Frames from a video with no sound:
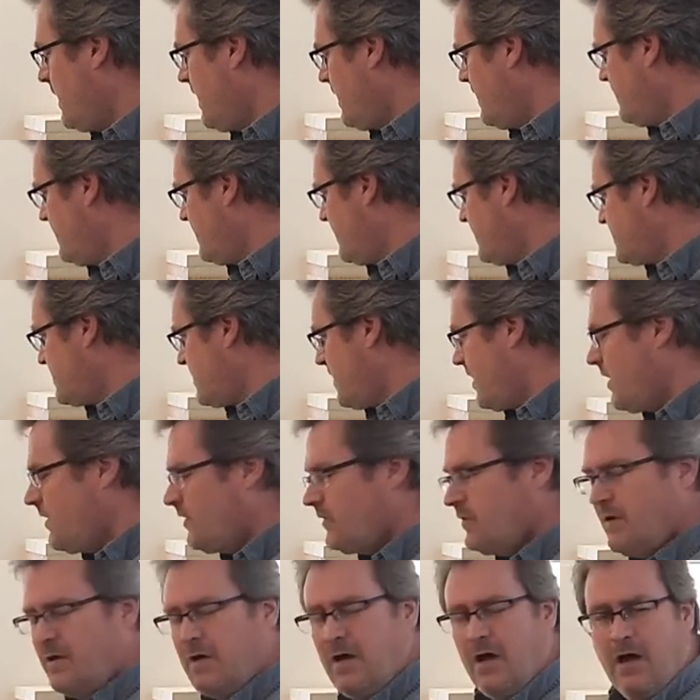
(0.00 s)

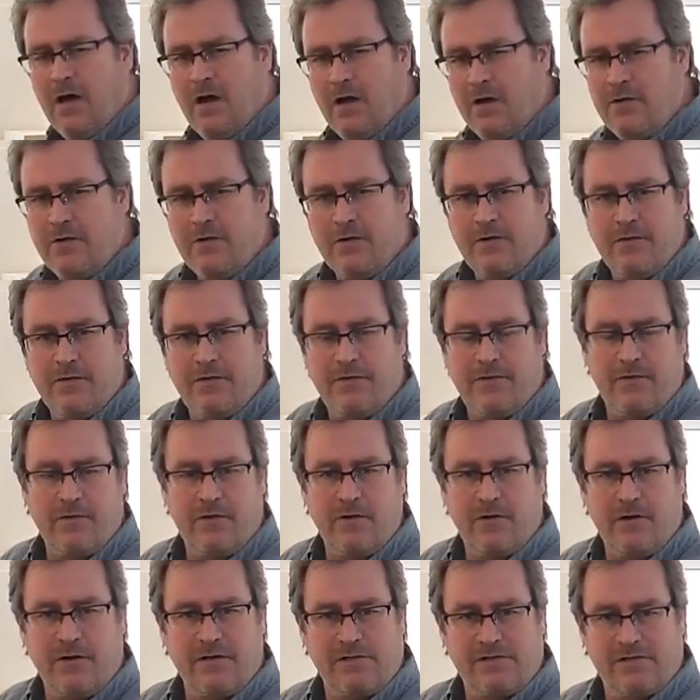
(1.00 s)

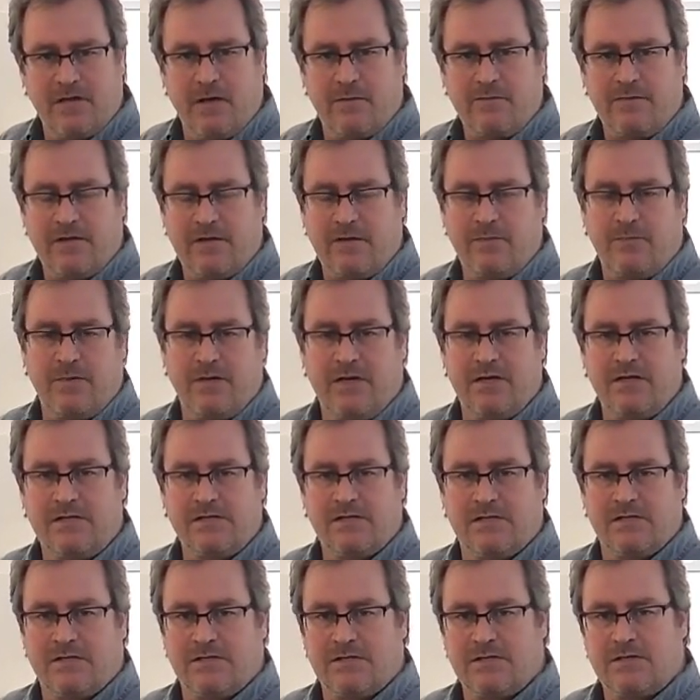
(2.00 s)
130 something
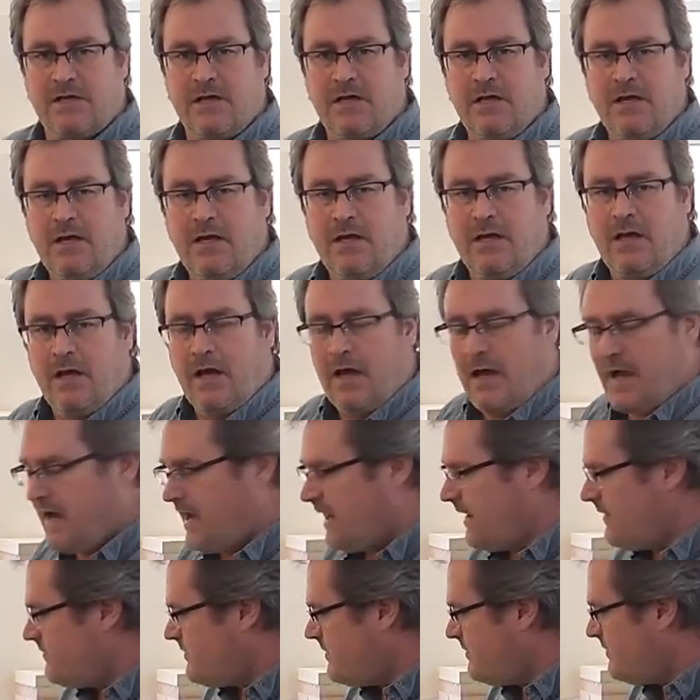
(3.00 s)
pieces. I
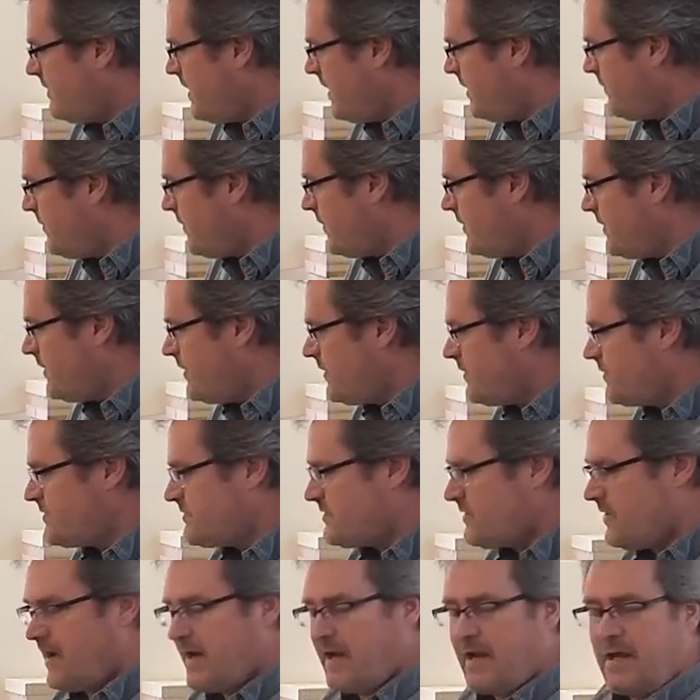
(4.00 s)
have them numbered here
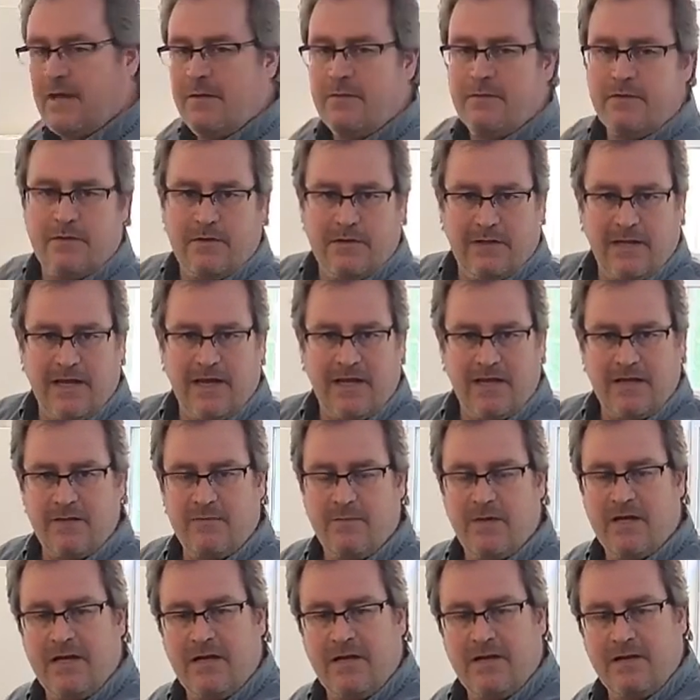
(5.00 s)
so I can lay
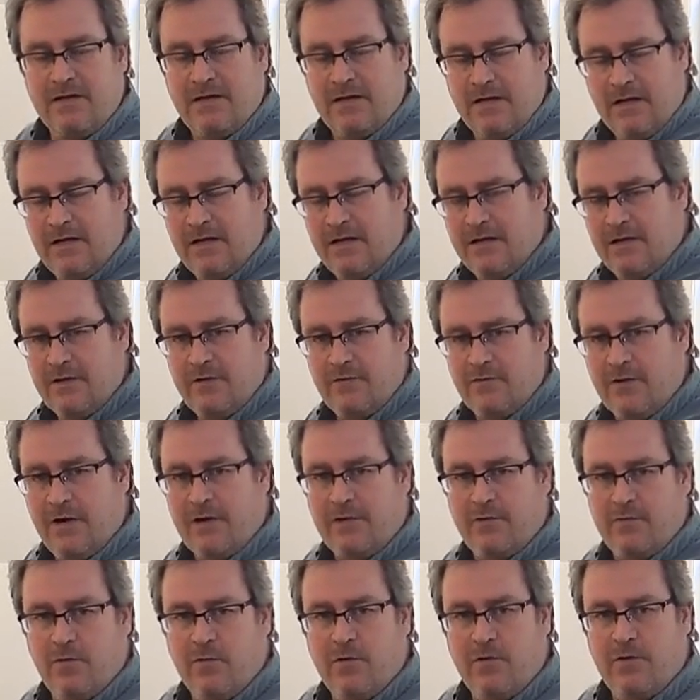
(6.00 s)
them in the
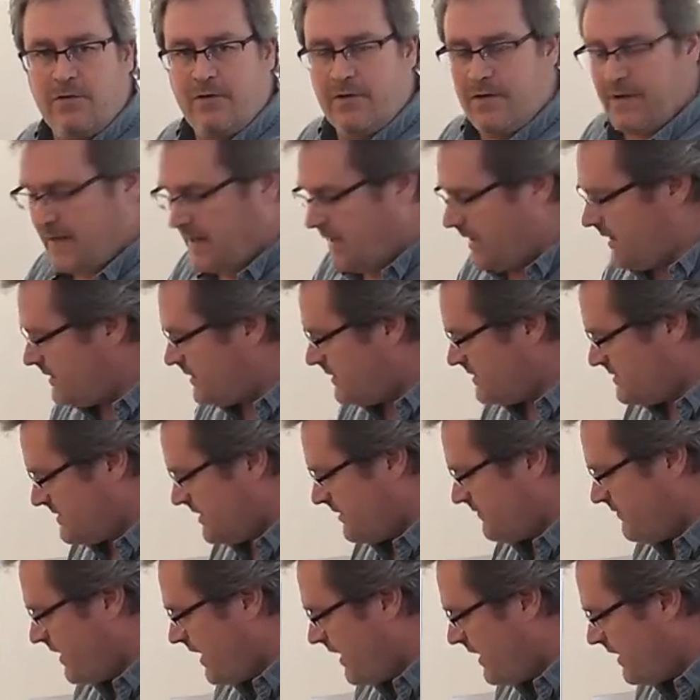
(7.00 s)
correct order again, because
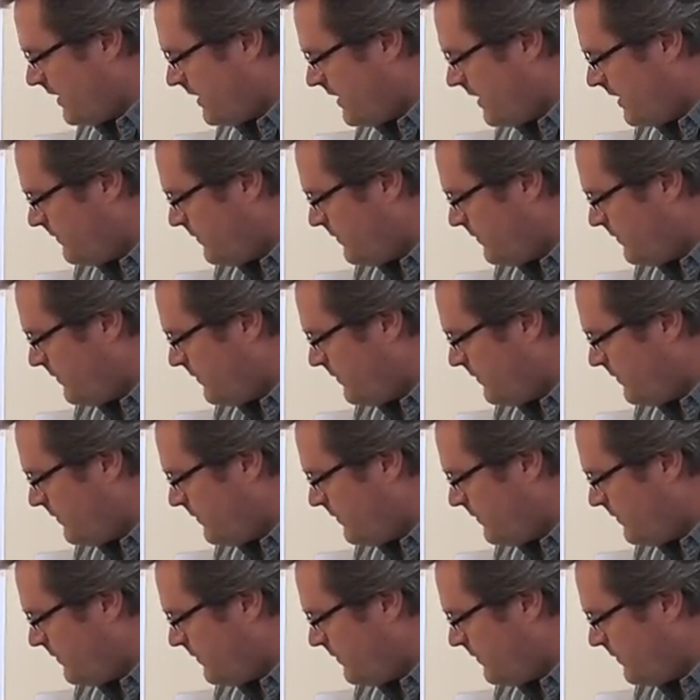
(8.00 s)
I've got a